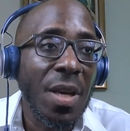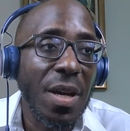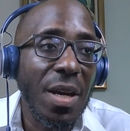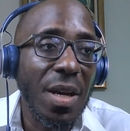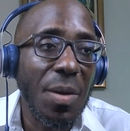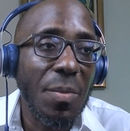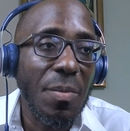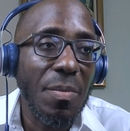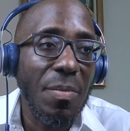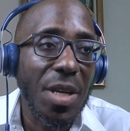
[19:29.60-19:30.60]

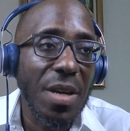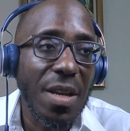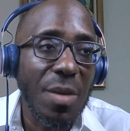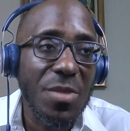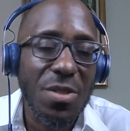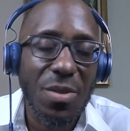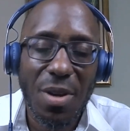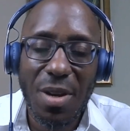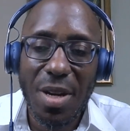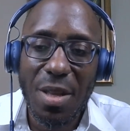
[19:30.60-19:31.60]
And I'm sure
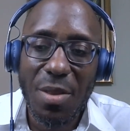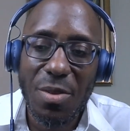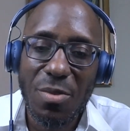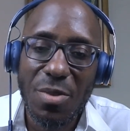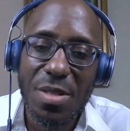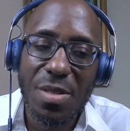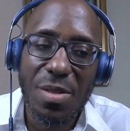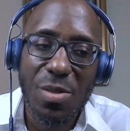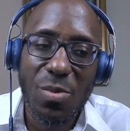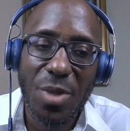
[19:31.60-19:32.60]
our healthy
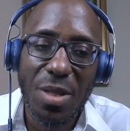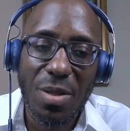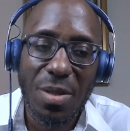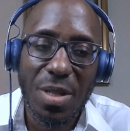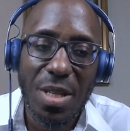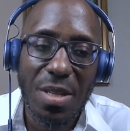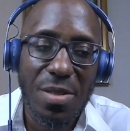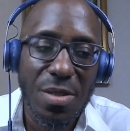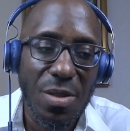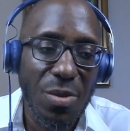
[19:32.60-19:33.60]
reasoners will need
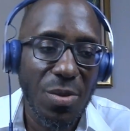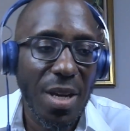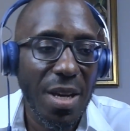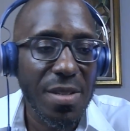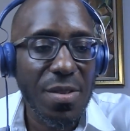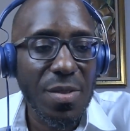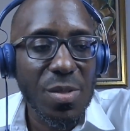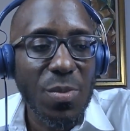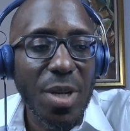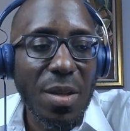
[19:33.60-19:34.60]
to know the answer
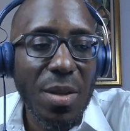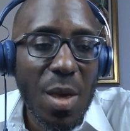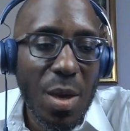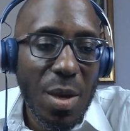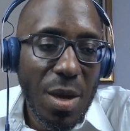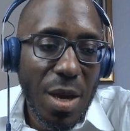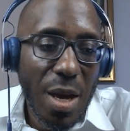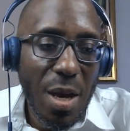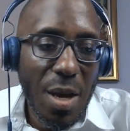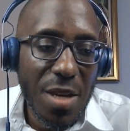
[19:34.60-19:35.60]
as well,
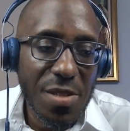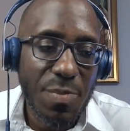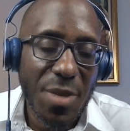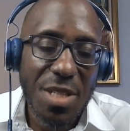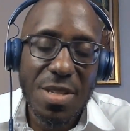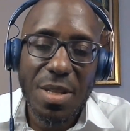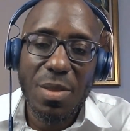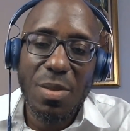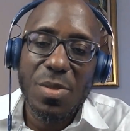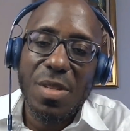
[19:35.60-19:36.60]
especially
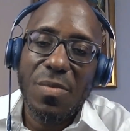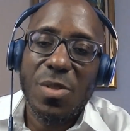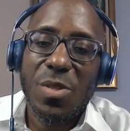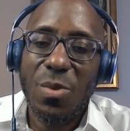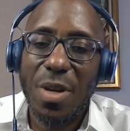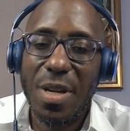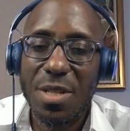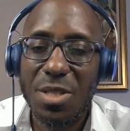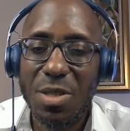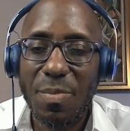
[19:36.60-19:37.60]
those of us who are
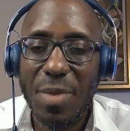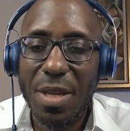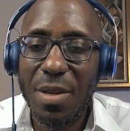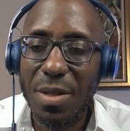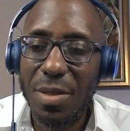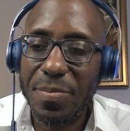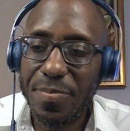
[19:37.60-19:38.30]
in Jamaica,